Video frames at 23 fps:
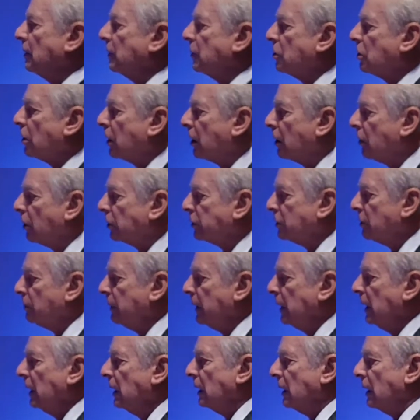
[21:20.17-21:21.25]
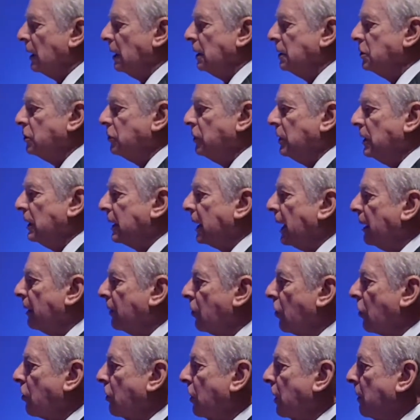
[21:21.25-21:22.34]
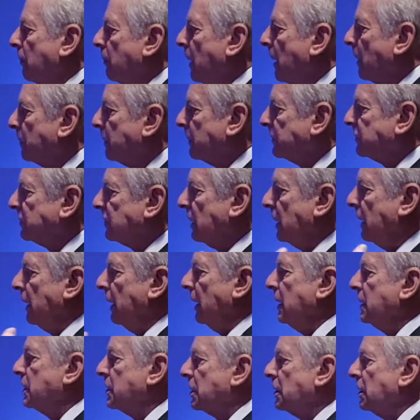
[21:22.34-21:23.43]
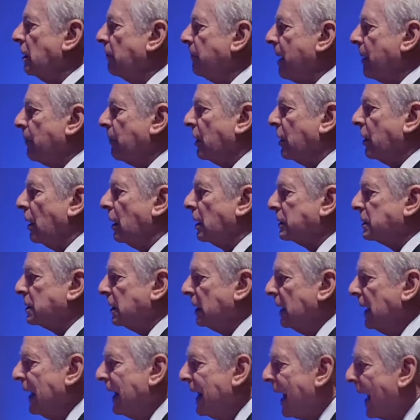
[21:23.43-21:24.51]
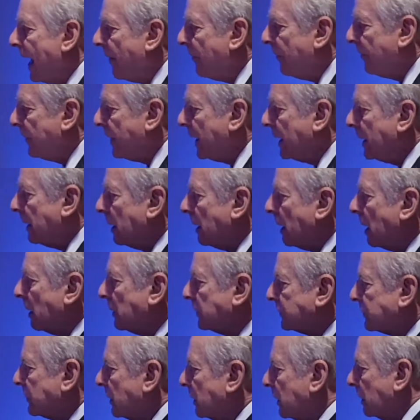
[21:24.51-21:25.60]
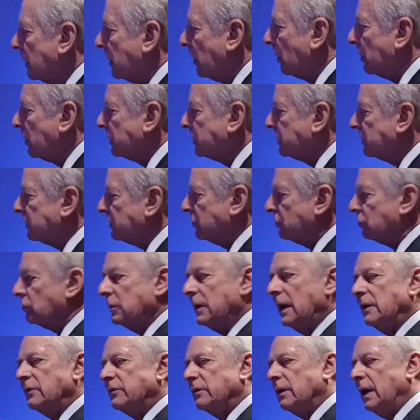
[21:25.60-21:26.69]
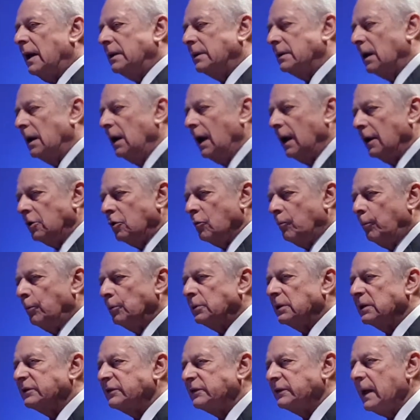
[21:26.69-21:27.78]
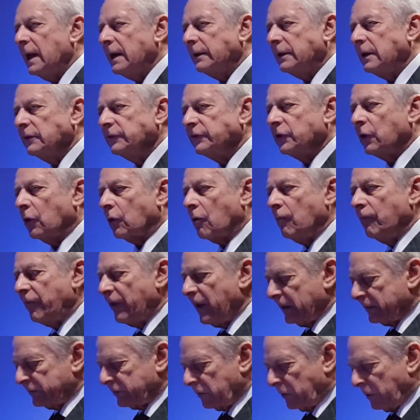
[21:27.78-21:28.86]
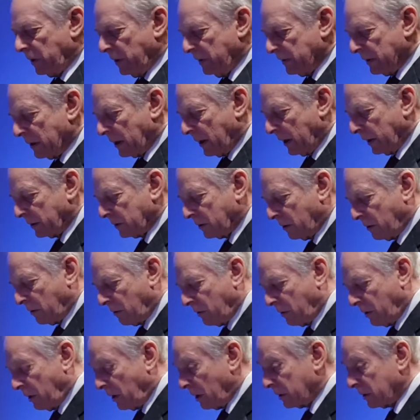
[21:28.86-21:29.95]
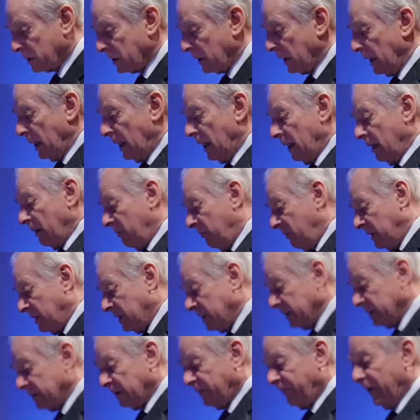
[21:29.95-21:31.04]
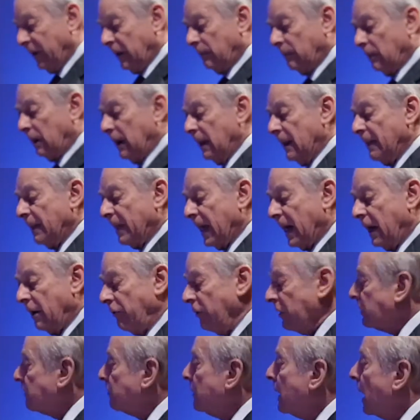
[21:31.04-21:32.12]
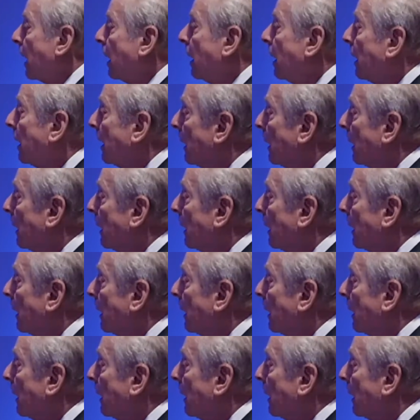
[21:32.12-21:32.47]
thoracotomy, doing a coronary bypass internal memory artery, and then asking cardiologists 2 days later to put a stent in circumflex or in the right coronary artery, which is available. Arrhythmia